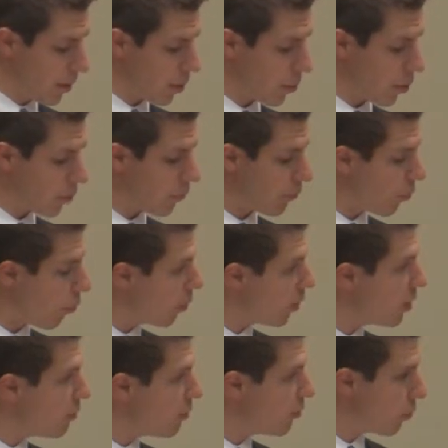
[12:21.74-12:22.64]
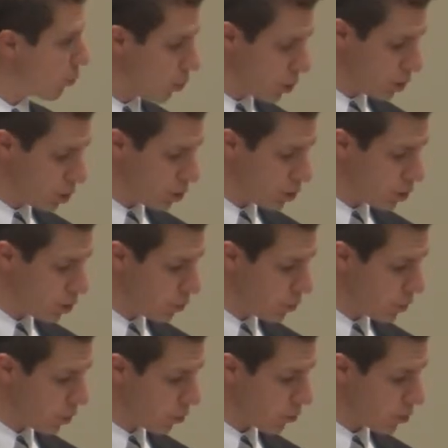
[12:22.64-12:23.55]
but avoid foolish
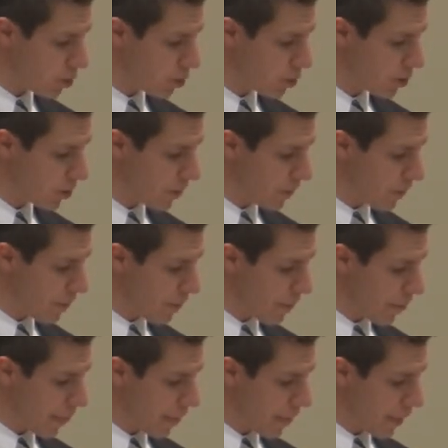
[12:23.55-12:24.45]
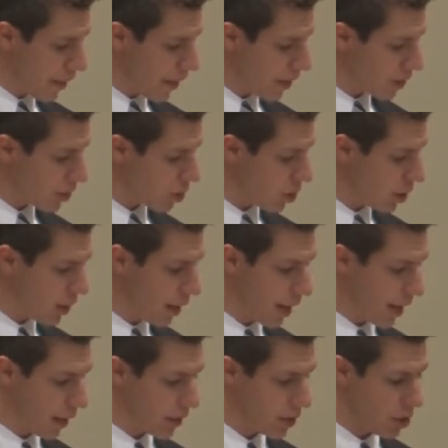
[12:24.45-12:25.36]
disputes,
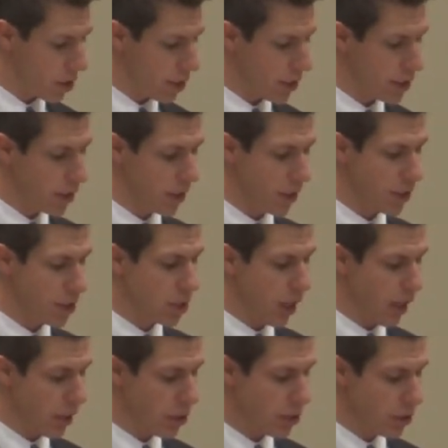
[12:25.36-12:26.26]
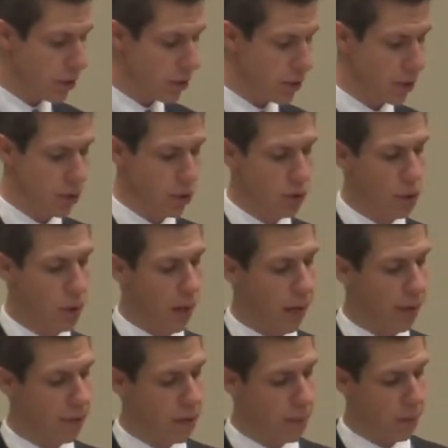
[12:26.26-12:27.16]
genealogies, contentions, and
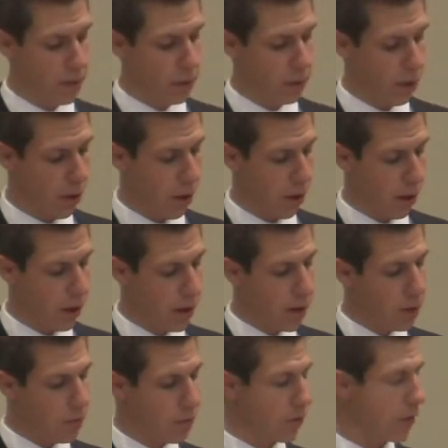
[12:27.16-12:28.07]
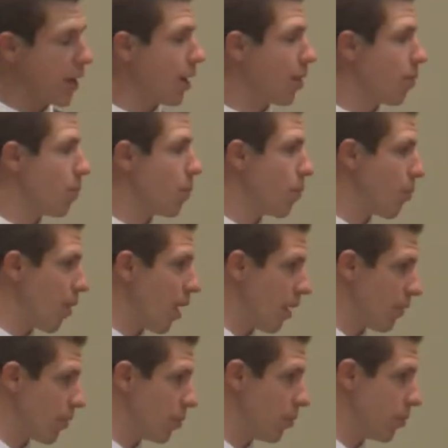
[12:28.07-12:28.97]
strivings about the law, for they are
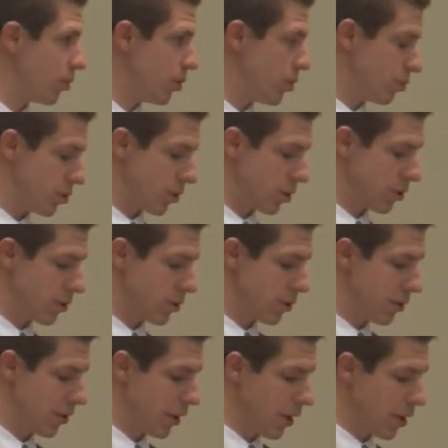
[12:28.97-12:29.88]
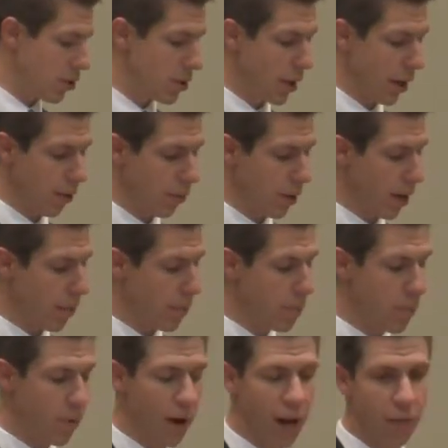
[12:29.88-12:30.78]
unprofitable and useless. You see how
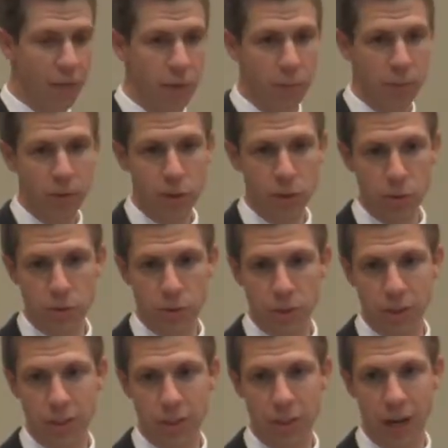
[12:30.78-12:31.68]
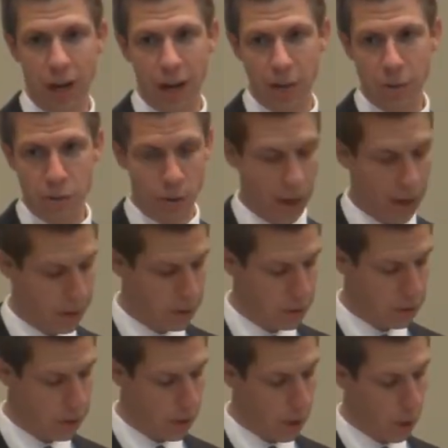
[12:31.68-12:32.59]
unprofitable and useless
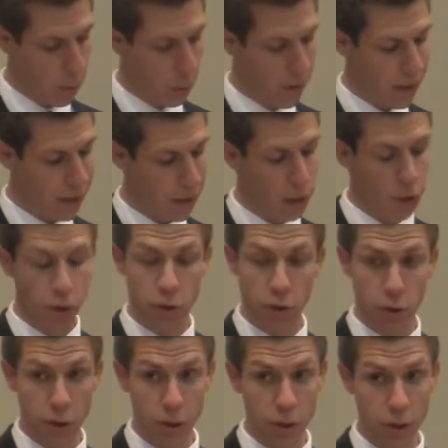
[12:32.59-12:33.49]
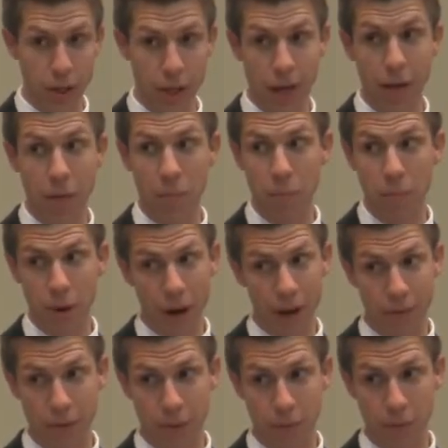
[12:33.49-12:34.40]
contrasts with good and
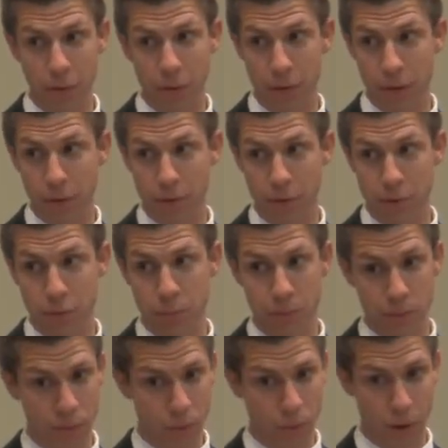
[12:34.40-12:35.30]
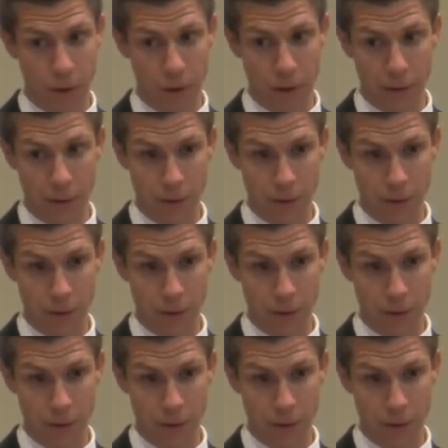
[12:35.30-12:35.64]
profitable in the verse before.